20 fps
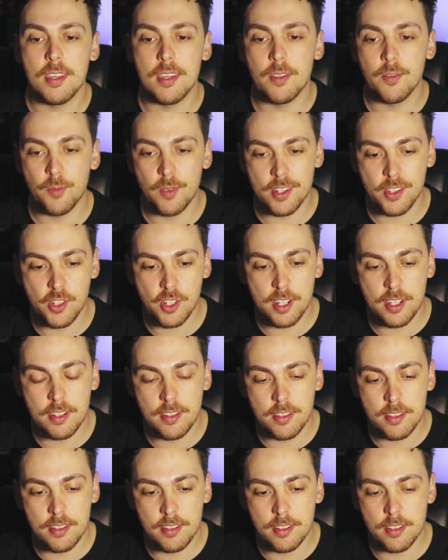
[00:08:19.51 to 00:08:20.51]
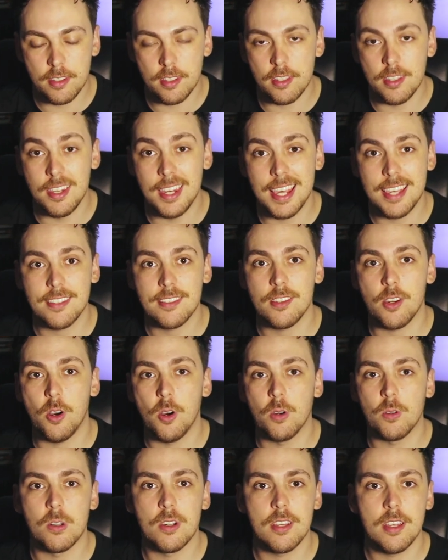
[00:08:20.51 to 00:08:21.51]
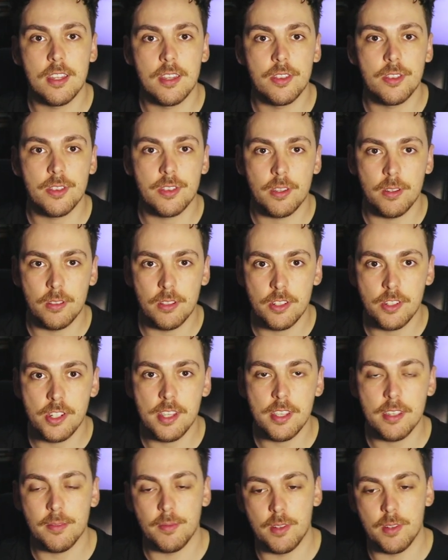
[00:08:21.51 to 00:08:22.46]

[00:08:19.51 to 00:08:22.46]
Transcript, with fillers: in Regina's next horror anthology,